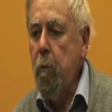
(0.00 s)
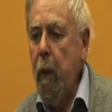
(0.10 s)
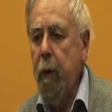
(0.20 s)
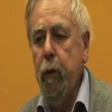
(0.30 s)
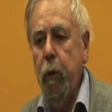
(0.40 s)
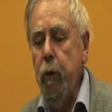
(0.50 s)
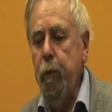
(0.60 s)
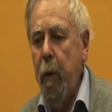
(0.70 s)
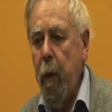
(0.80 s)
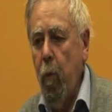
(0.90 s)

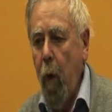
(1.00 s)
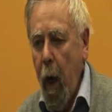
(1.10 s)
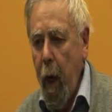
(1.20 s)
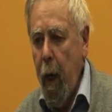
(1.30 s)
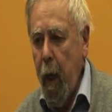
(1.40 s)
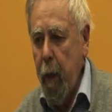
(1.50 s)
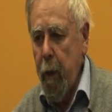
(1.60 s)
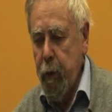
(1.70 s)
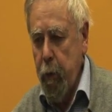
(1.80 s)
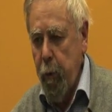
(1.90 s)
excuse me, why
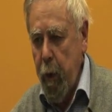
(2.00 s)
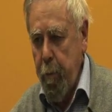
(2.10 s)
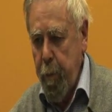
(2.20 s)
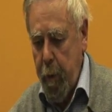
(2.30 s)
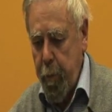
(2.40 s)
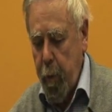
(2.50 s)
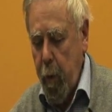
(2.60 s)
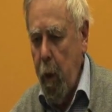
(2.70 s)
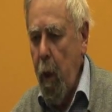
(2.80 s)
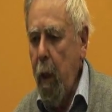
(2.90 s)
are so many
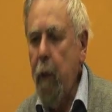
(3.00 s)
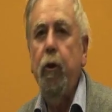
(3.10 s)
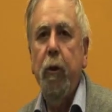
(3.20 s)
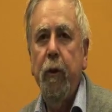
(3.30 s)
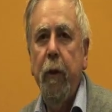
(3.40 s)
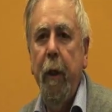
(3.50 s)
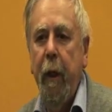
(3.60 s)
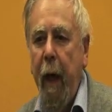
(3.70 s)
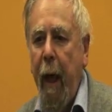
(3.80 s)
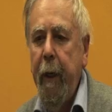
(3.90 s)
people interested
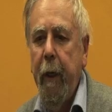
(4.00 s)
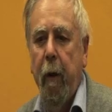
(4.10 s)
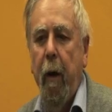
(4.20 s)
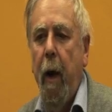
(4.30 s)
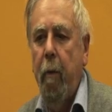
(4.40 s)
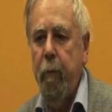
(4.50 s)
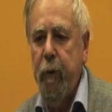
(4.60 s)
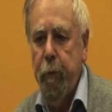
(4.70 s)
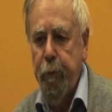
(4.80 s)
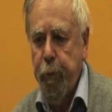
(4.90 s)
in anagrams?